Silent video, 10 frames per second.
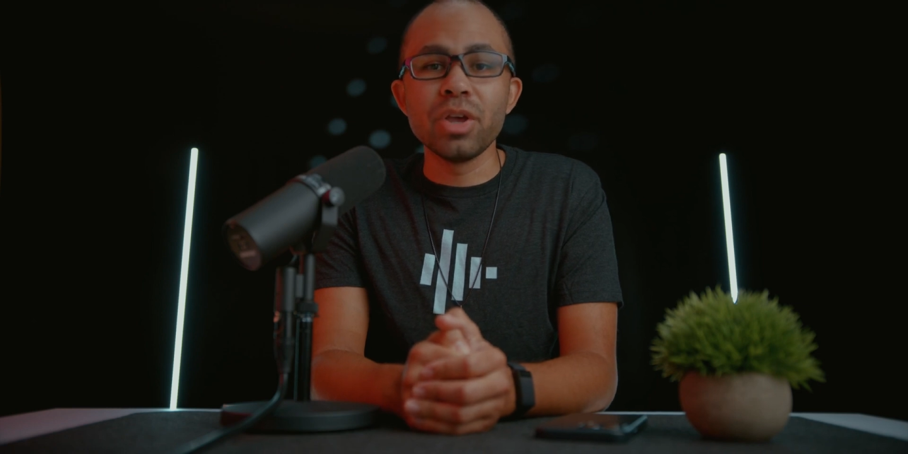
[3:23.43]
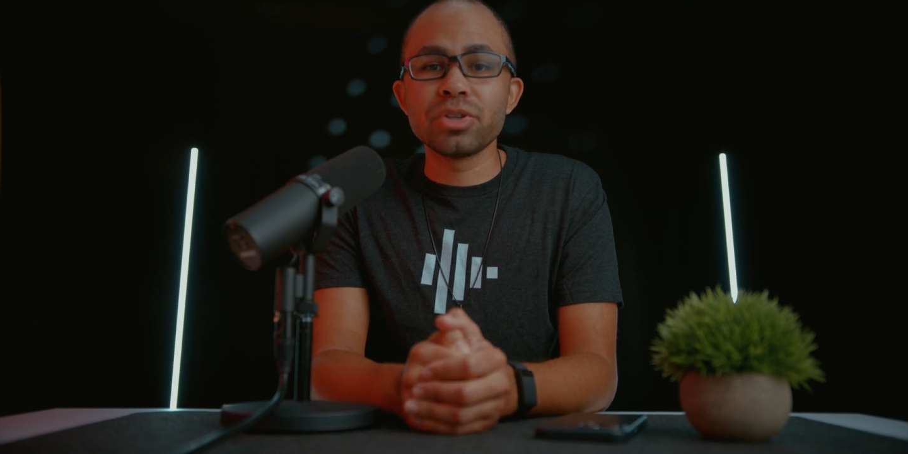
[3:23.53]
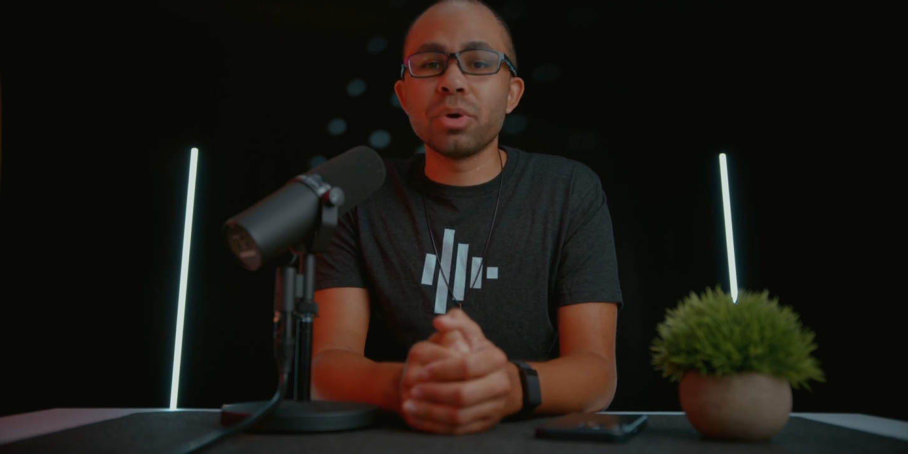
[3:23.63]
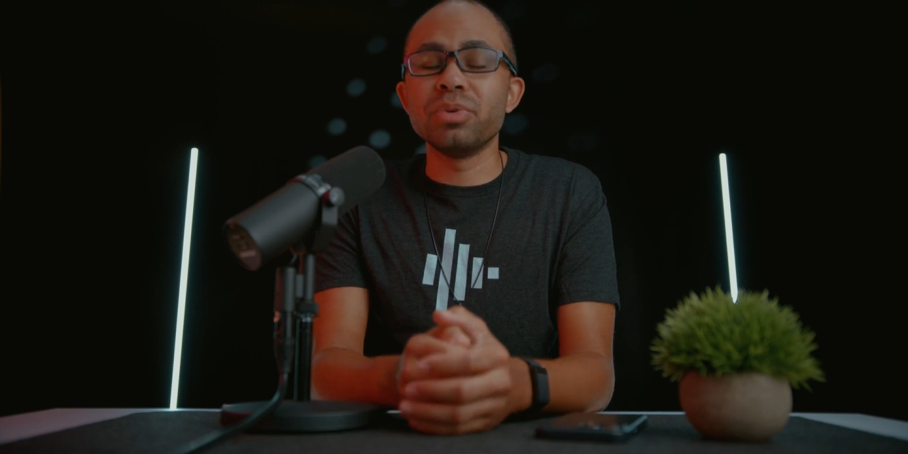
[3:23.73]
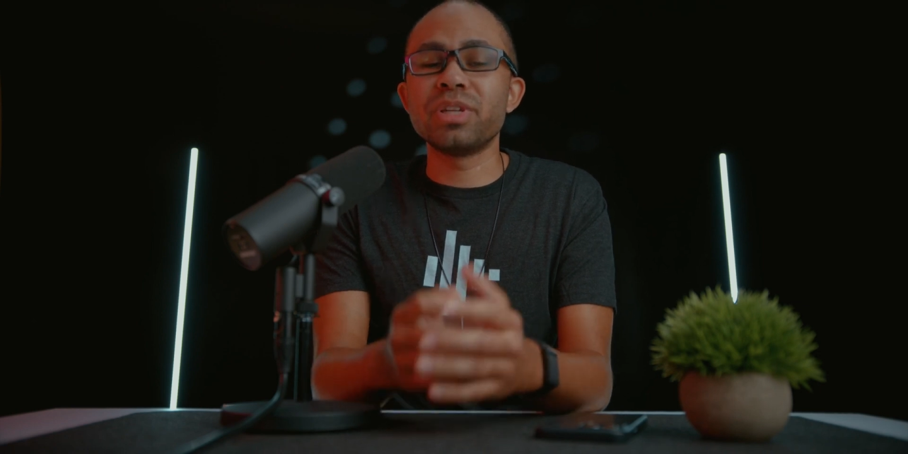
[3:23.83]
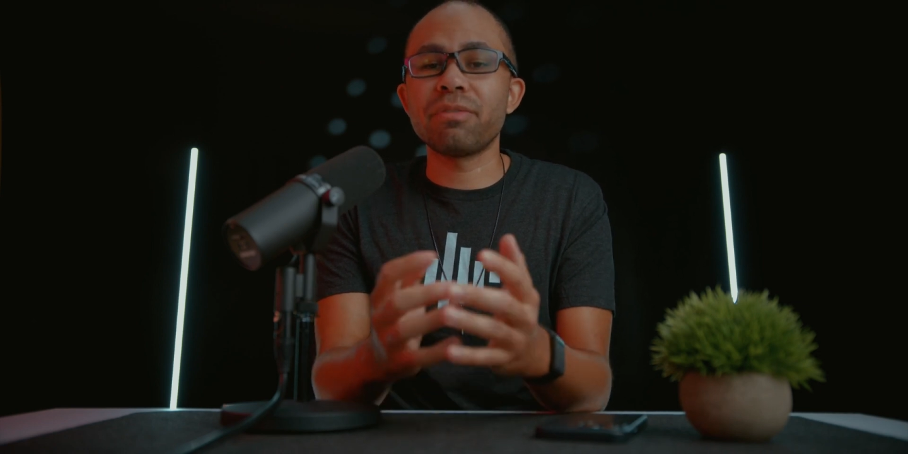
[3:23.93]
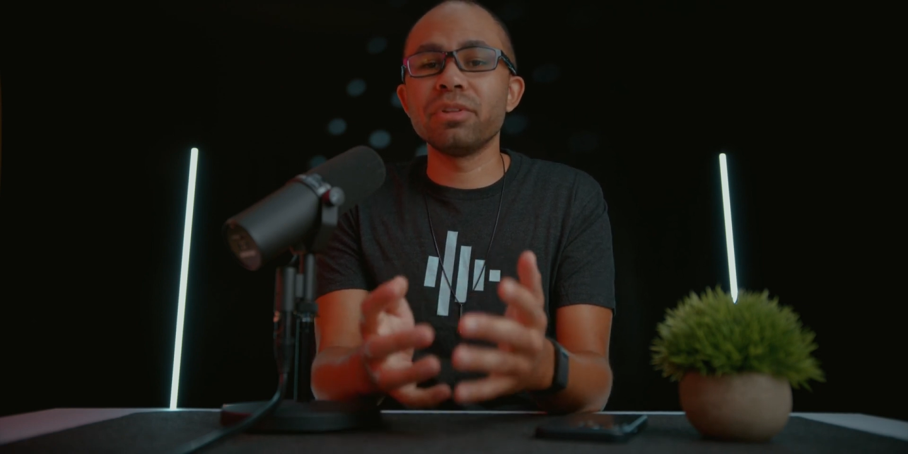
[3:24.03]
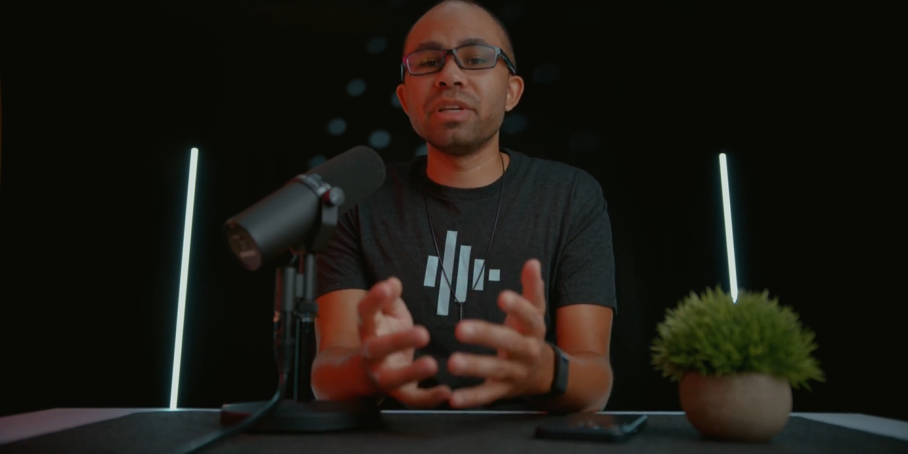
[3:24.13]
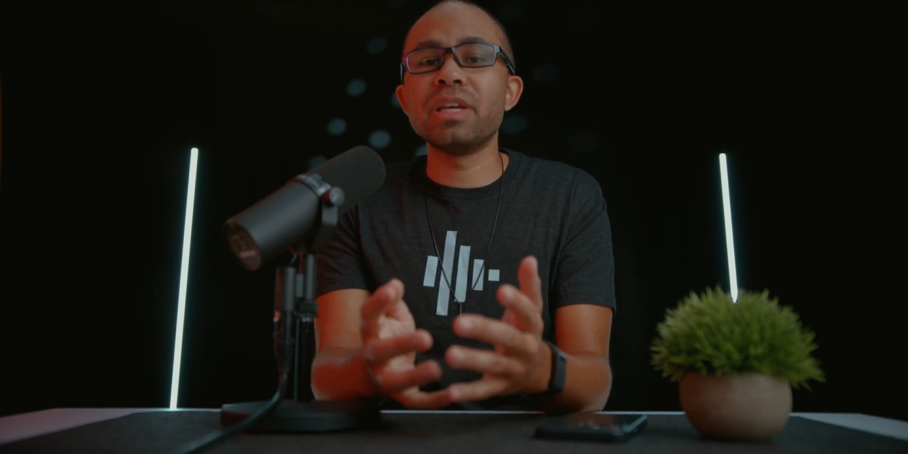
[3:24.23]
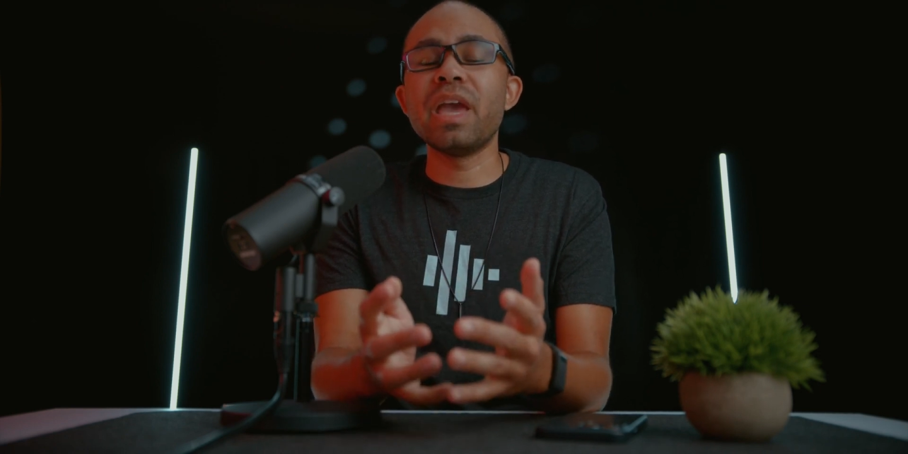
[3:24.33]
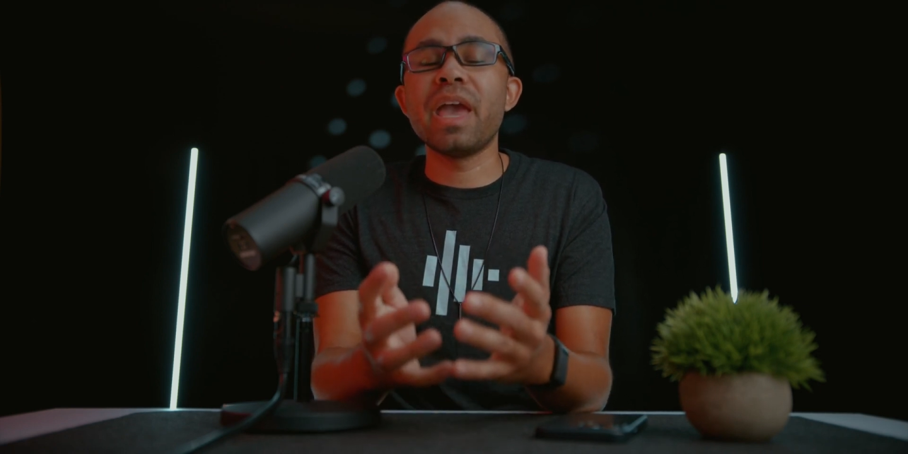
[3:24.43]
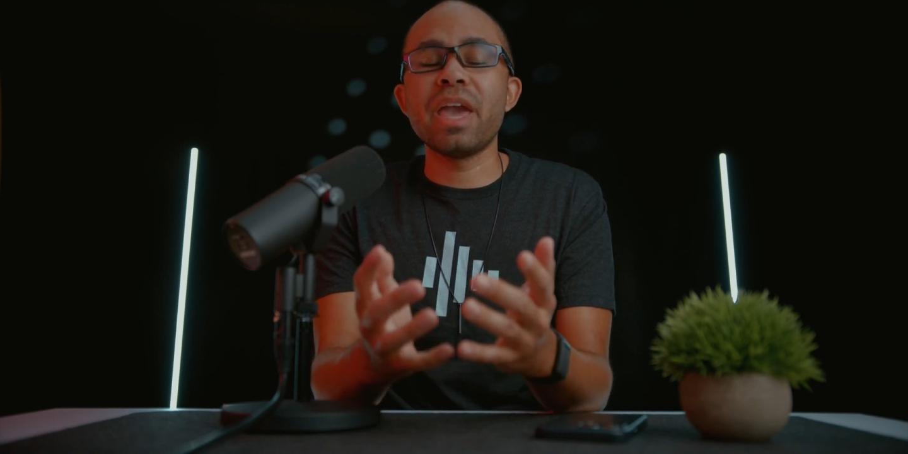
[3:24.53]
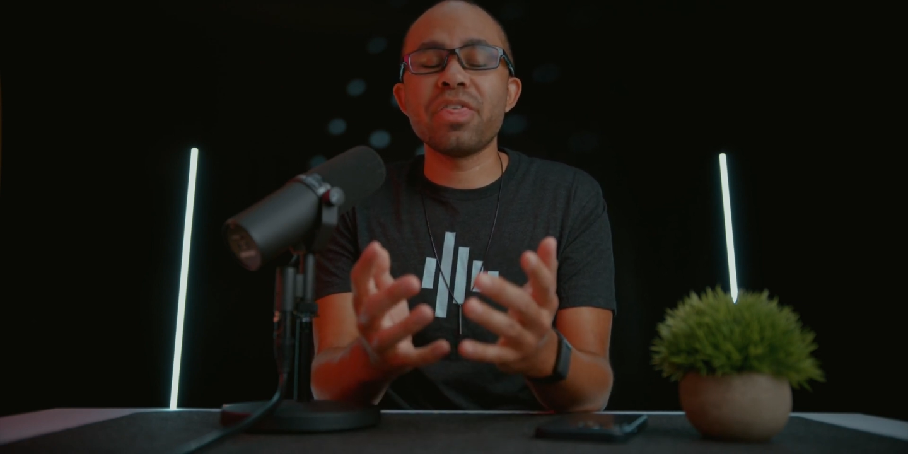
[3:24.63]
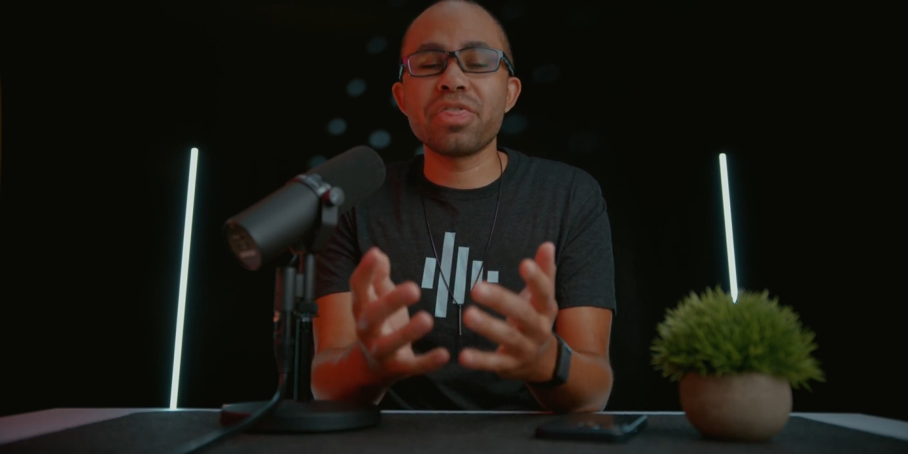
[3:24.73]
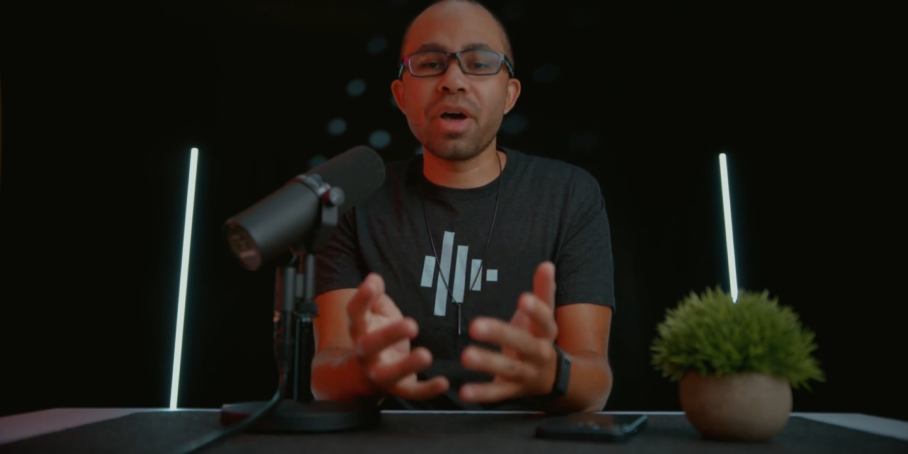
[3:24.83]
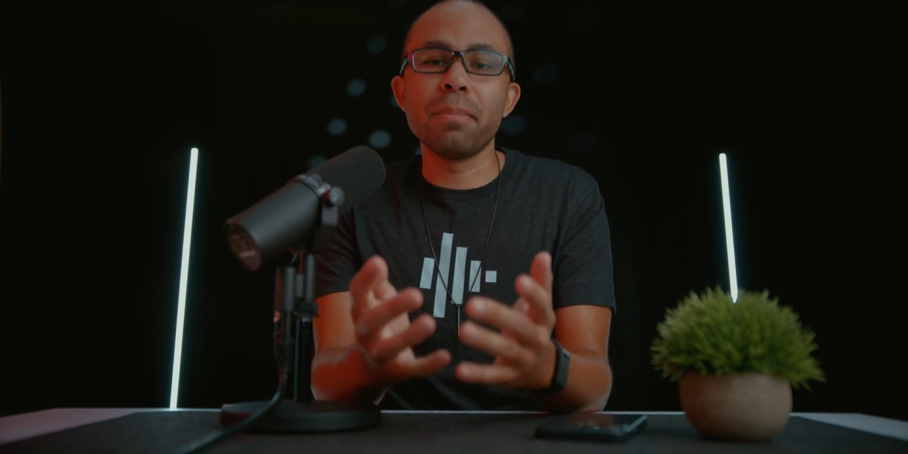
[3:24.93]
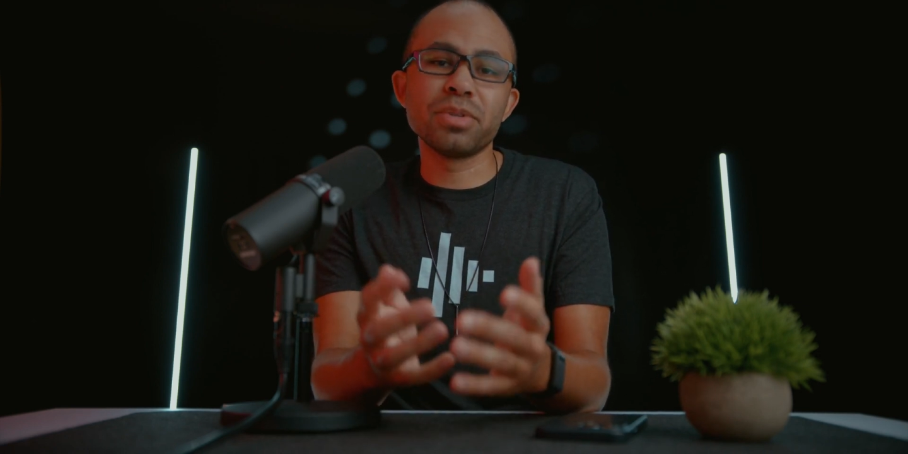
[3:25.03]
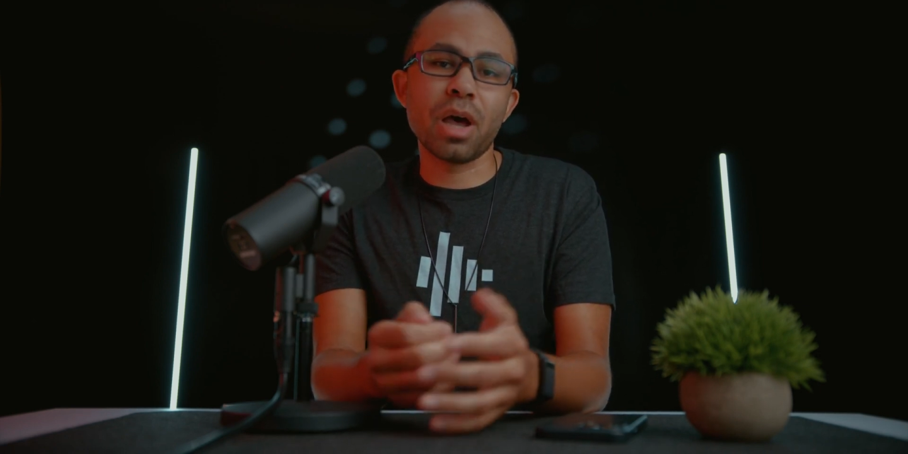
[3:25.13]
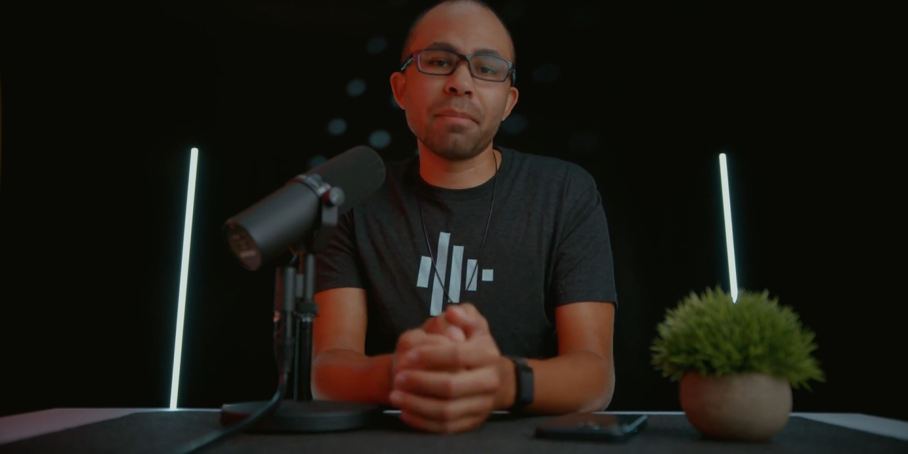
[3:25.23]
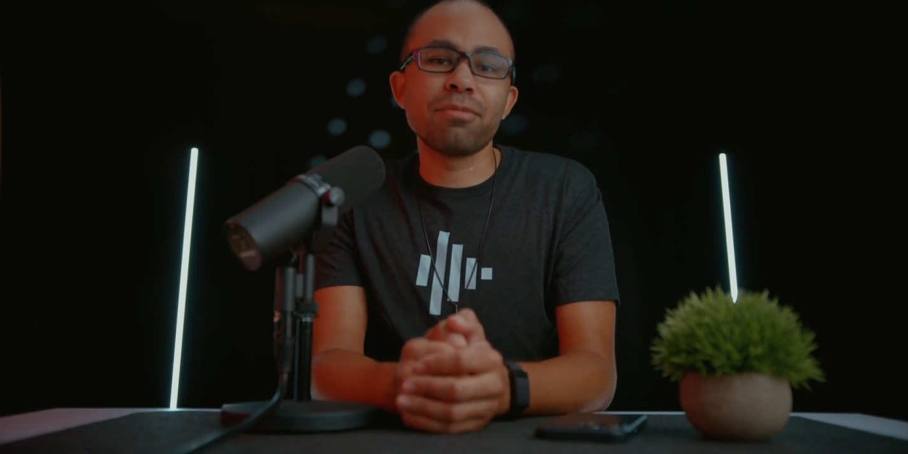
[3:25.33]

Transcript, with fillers: So, definitely a thumbs up